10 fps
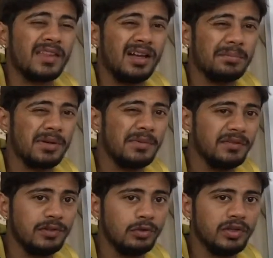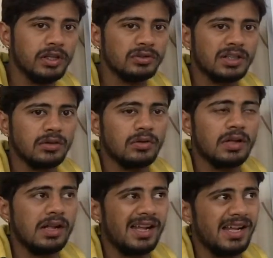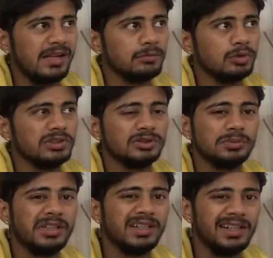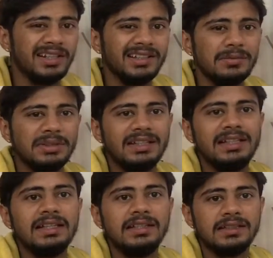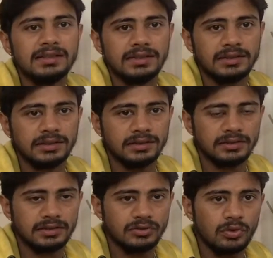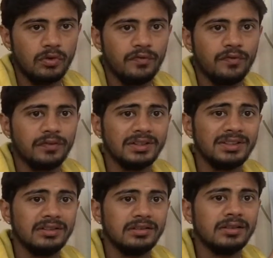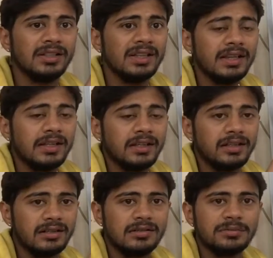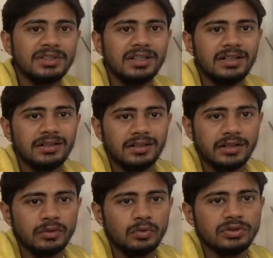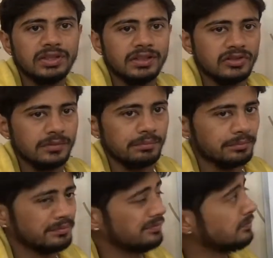upcoming few videos, I am going to be telling the meanings of the terms that are used in the gym.